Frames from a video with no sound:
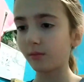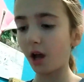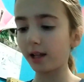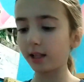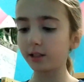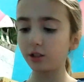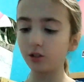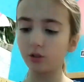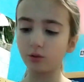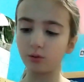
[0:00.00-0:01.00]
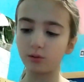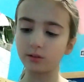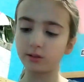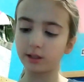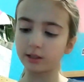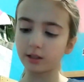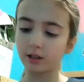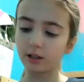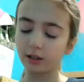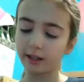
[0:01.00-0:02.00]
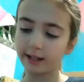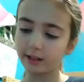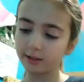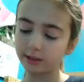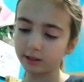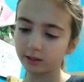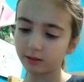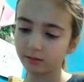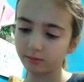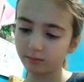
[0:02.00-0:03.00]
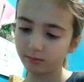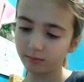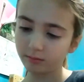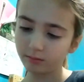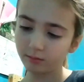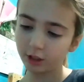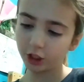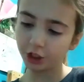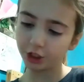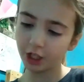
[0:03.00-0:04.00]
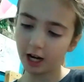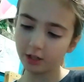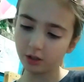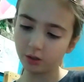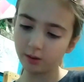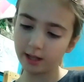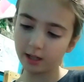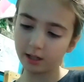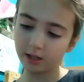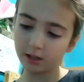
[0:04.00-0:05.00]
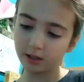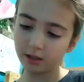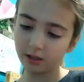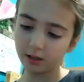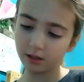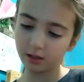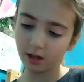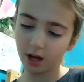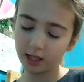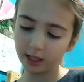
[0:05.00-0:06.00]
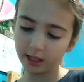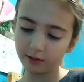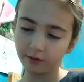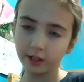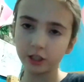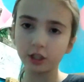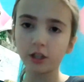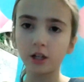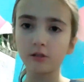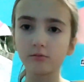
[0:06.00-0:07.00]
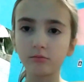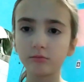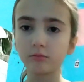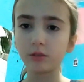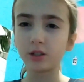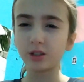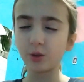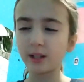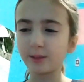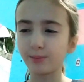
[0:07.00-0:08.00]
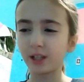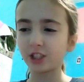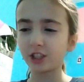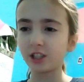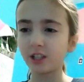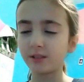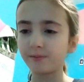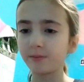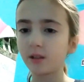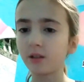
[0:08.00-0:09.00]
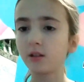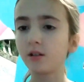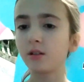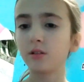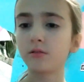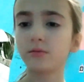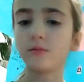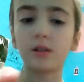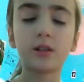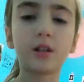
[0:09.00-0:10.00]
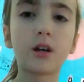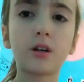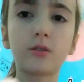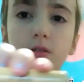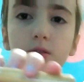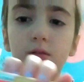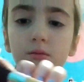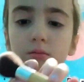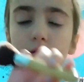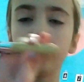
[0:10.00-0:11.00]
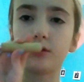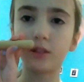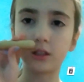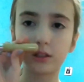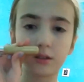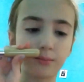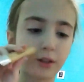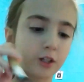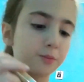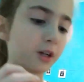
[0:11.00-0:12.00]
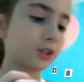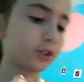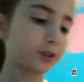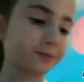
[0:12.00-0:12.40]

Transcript: I like to use this Claire's shadow and highlight finishing kit. It also has blush in it. And then I also use this blush brush.